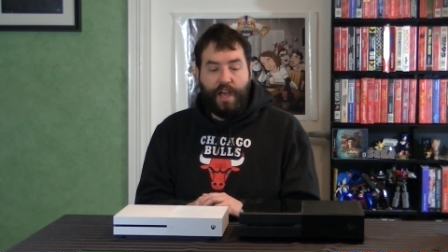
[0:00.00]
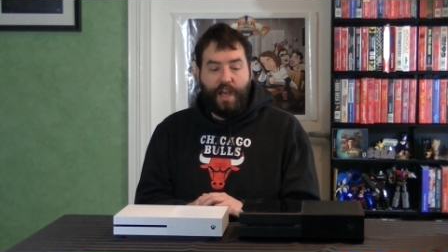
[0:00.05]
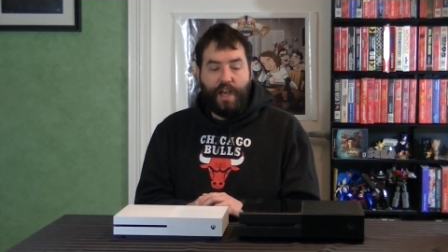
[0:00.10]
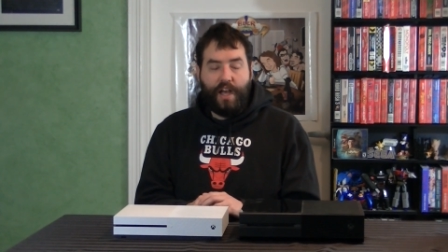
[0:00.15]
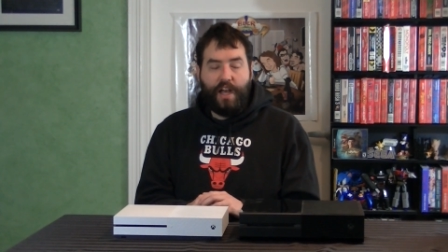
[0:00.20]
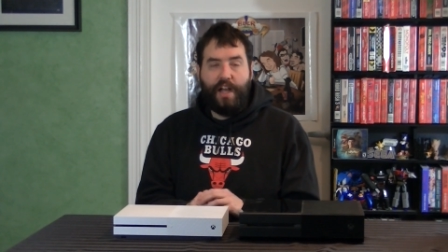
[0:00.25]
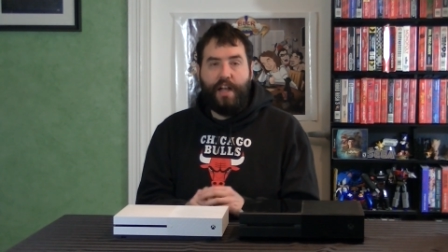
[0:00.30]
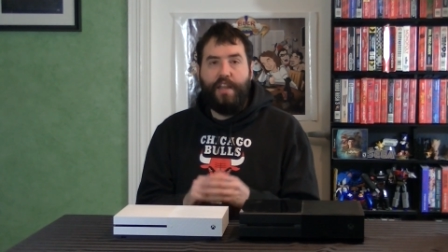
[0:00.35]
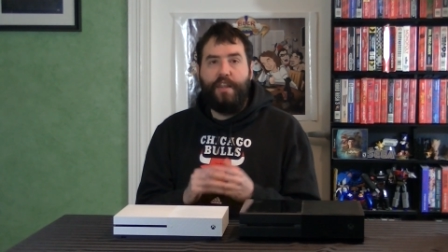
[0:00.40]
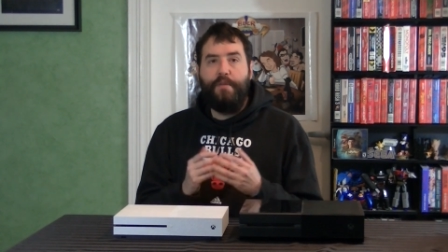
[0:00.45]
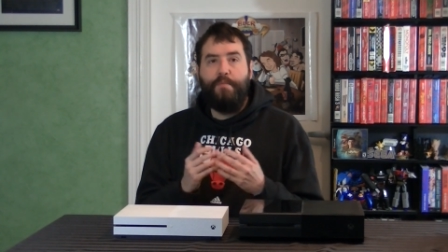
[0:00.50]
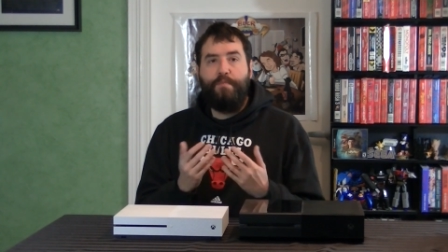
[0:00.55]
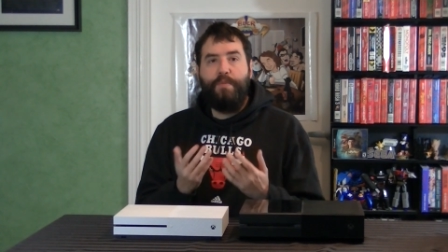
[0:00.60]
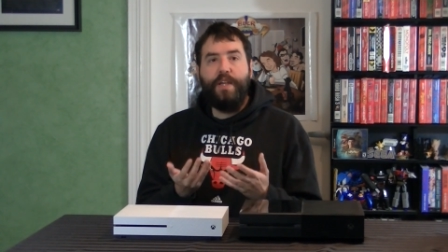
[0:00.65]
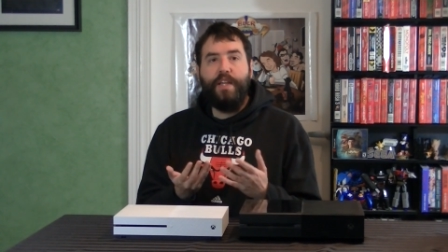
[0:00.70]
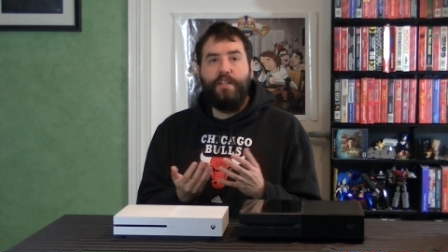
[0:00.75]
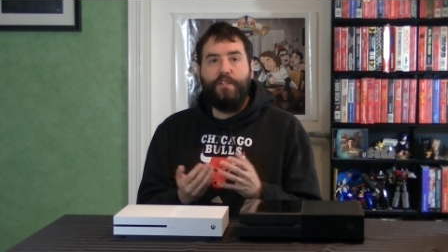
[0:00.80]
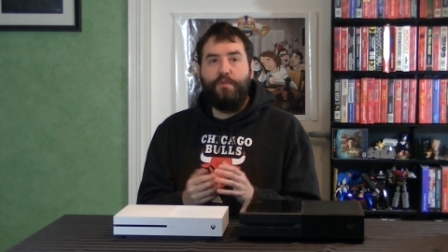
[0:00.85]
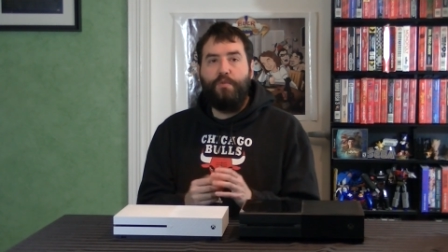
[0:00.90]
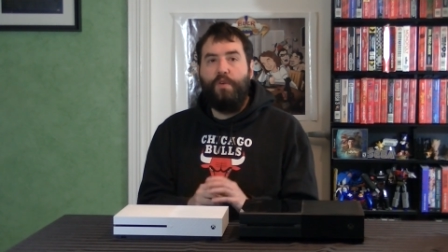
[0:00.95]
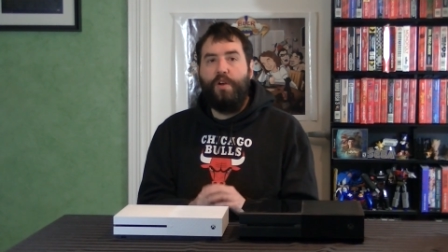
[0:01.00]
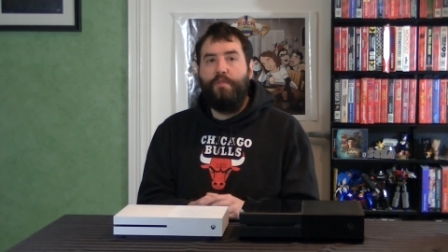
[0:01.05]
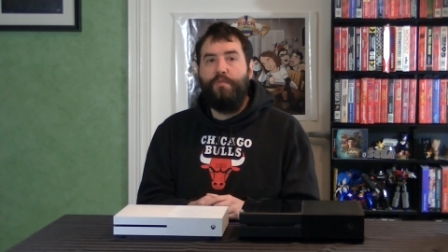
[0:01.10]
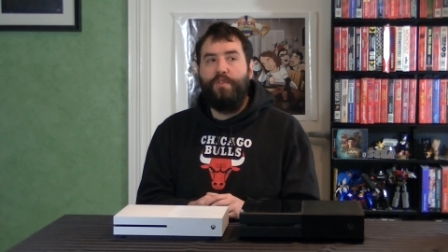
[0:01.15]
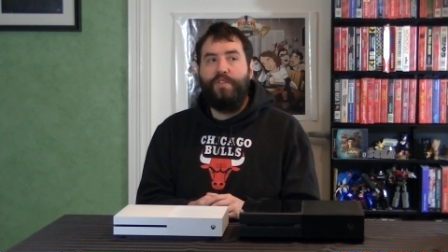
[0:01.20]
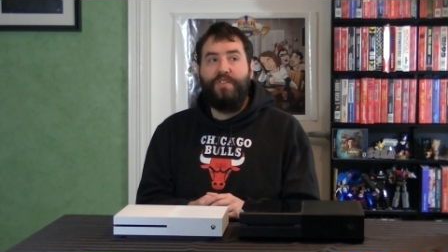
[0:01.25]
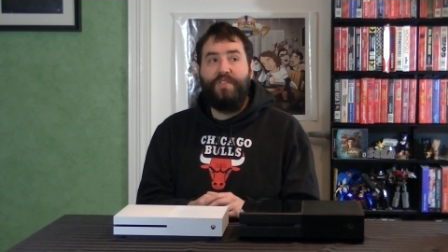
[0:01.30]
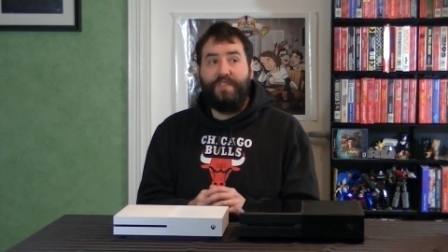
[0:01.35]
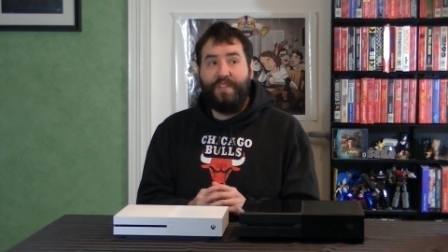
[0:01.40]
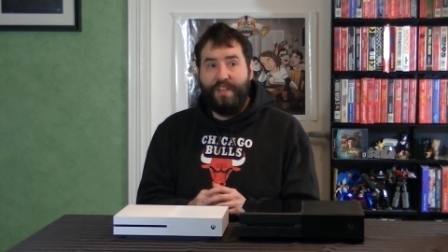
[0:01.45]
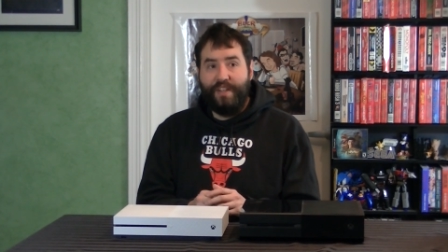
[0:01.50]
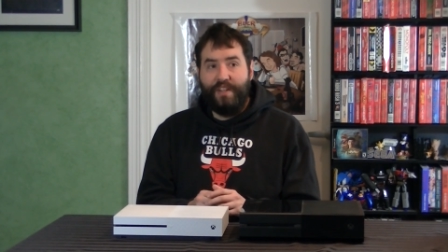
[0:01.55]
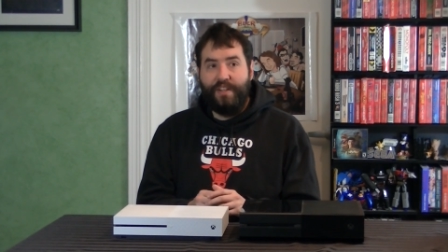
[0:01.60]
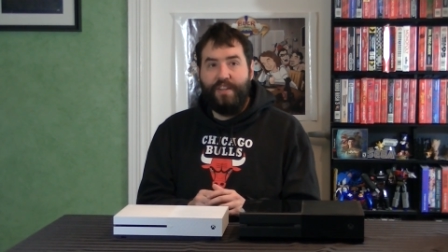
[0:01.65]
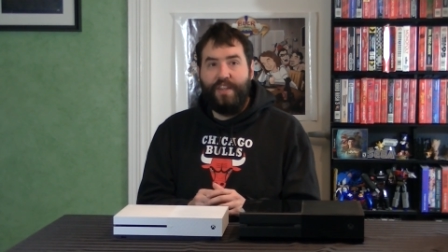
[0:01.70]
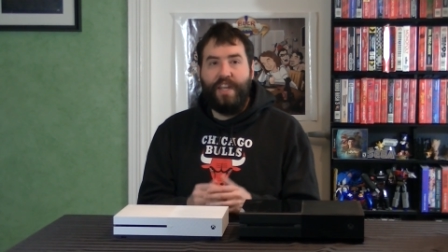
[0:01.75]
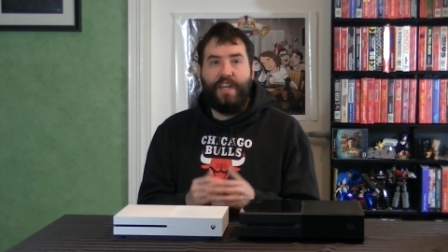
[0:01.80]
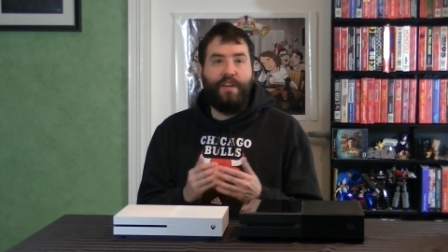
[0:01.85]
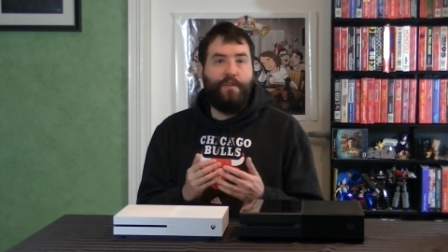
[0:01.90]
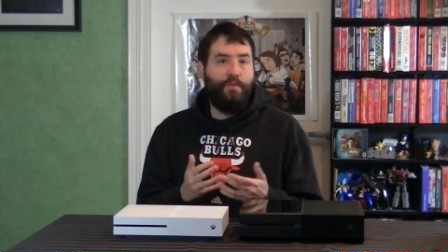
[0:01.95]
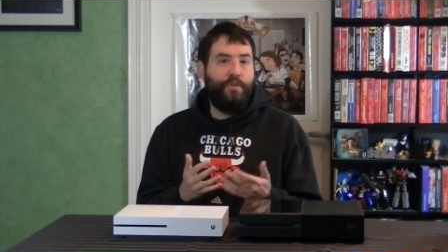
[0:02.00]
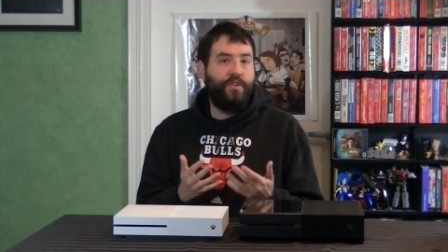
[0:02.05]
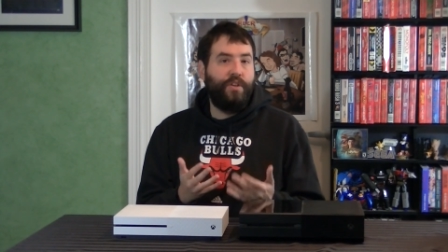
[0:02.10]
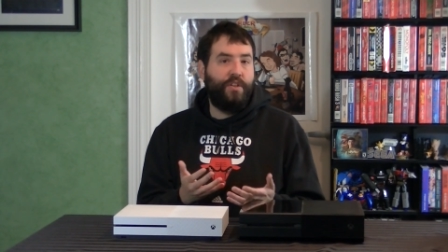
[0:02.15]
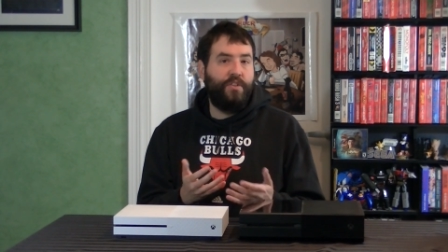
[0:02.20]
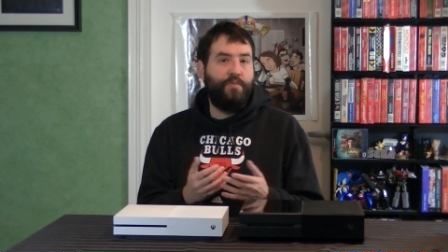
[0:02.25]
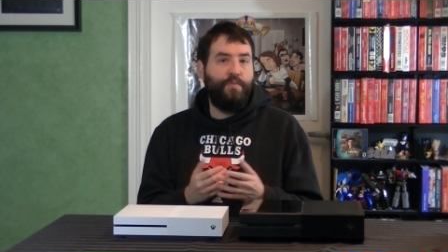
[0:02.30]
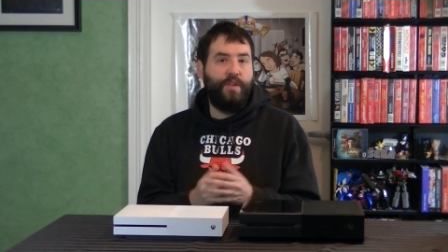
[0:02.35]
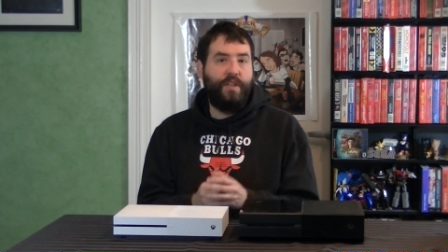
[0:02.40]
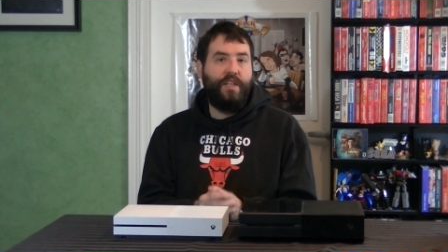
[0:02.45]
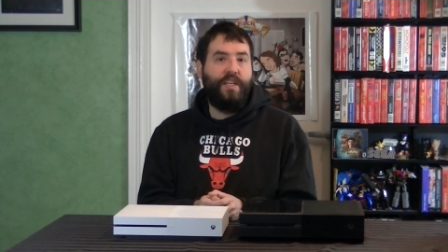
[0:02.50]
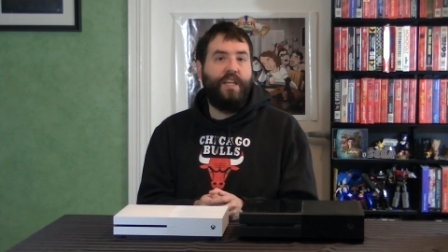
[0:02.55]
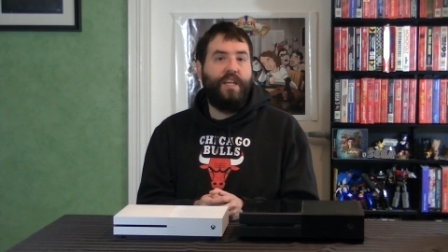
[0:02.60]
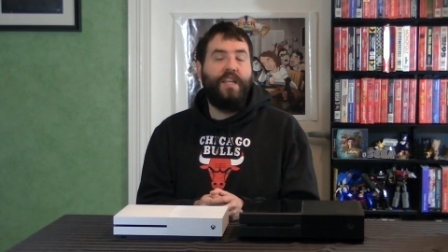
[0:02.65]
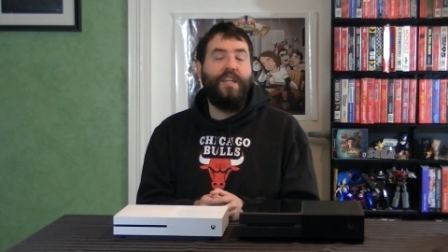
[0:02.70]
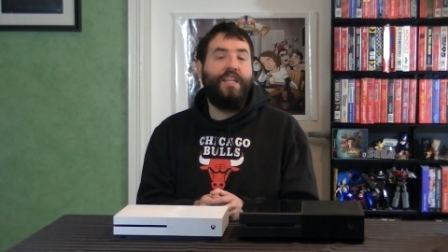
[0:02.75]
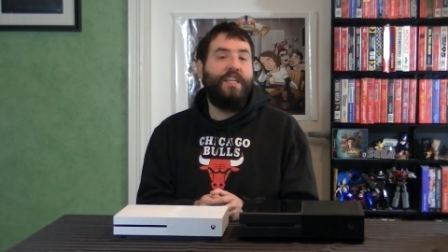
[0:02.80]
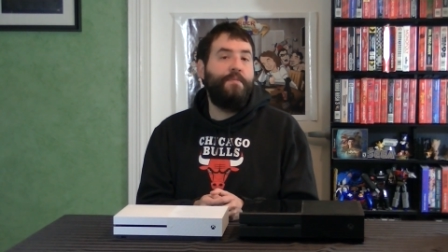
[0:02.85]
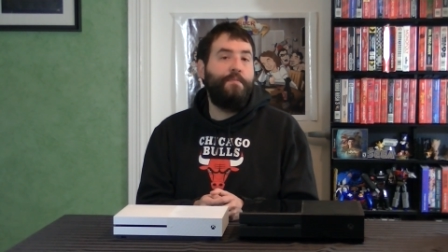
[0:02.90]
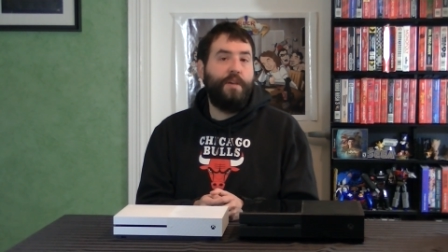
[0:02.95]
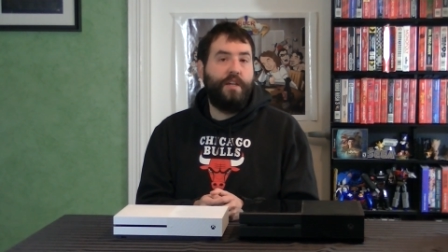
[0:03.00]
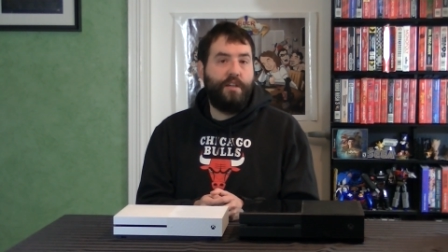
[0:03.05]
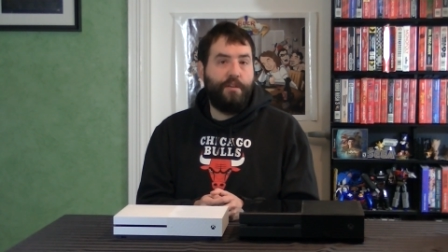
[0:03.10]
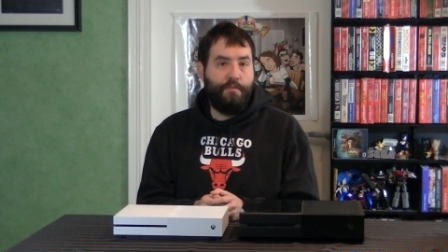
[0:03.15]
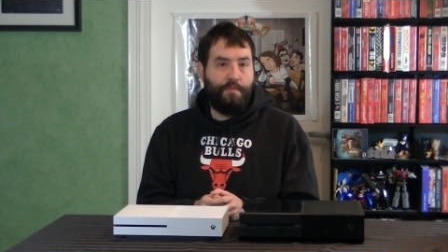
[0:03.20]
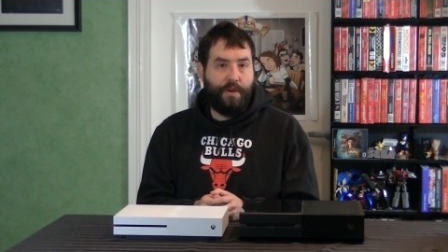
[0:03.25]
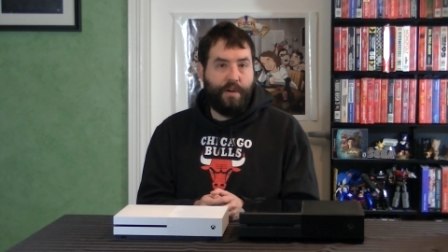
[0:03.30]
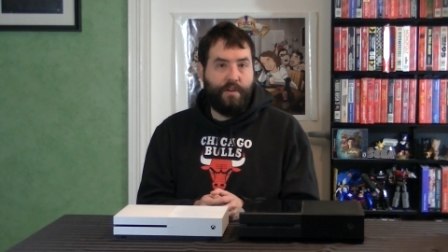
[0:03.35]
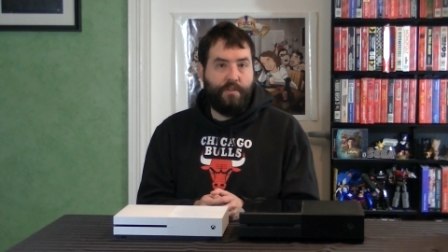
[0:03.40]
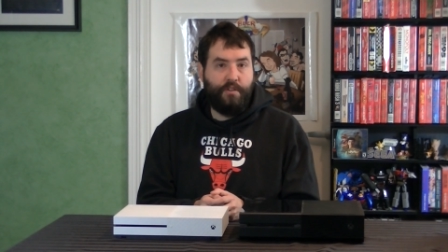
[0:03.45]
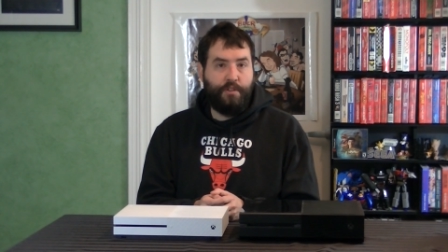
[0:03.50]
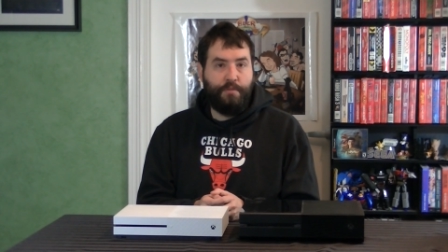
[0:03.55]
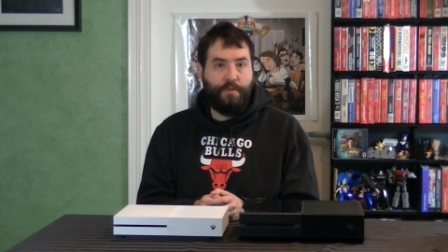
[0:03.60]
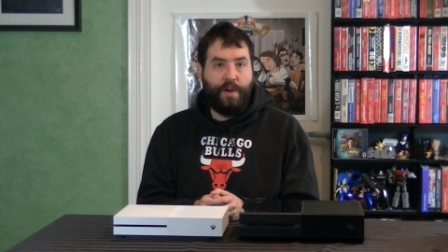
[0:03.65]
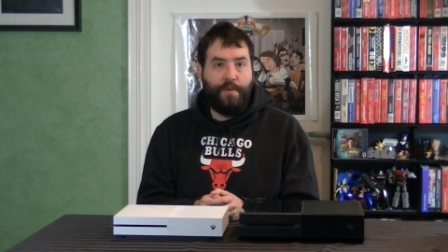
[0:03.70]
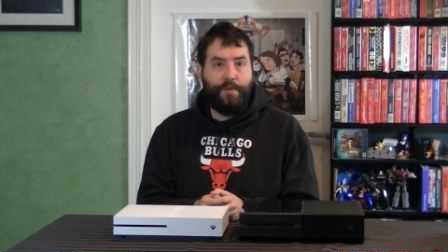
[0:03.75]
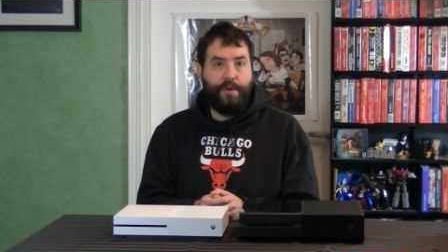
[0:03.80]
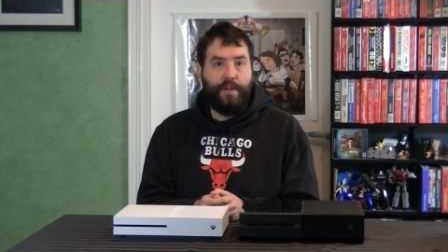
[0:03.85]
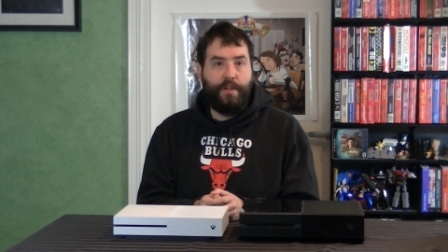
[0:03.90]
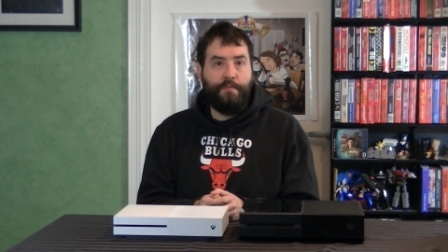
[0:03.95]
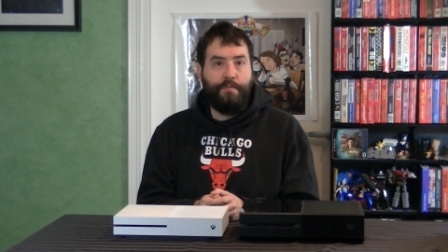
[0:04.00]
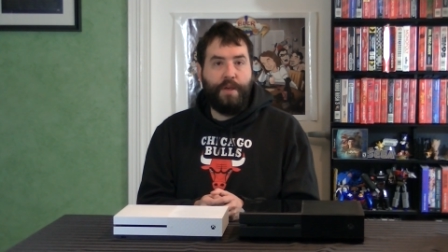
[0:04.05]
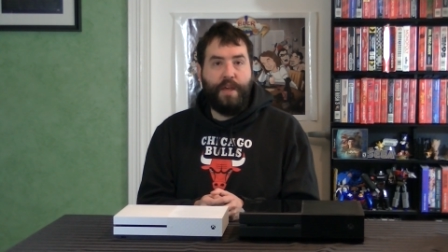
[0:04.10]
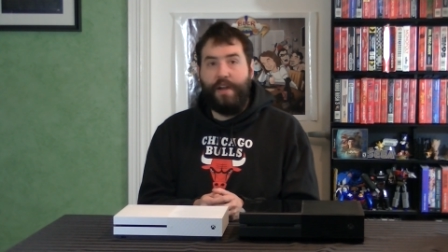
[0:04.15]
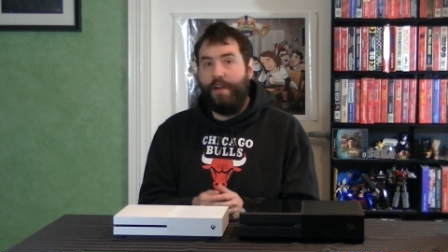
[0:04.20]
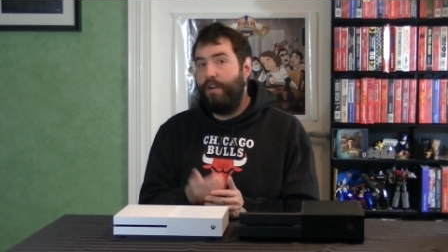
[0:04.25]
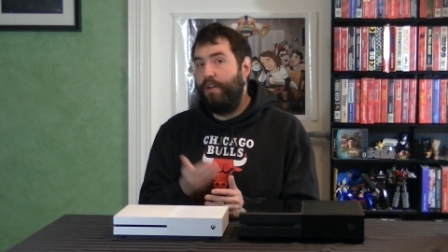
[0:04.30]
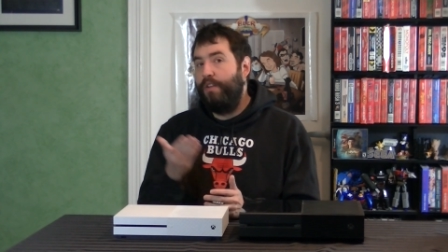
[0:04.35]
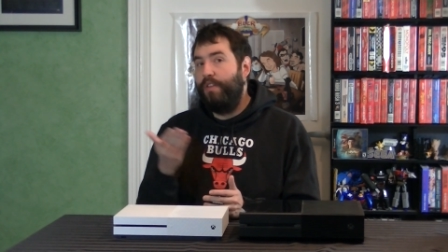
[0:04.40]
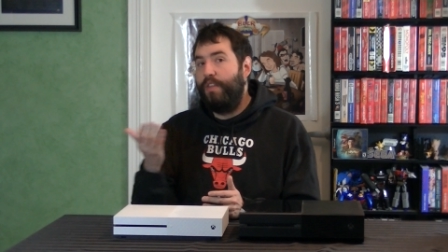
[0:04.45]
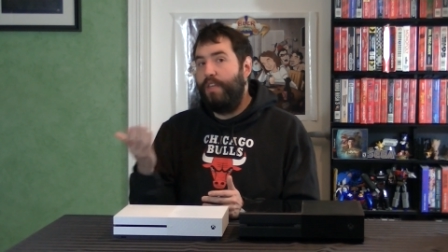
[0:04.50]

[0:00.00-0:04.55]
the biggest one was still that it was ultimately anemic compared to its primary competitor,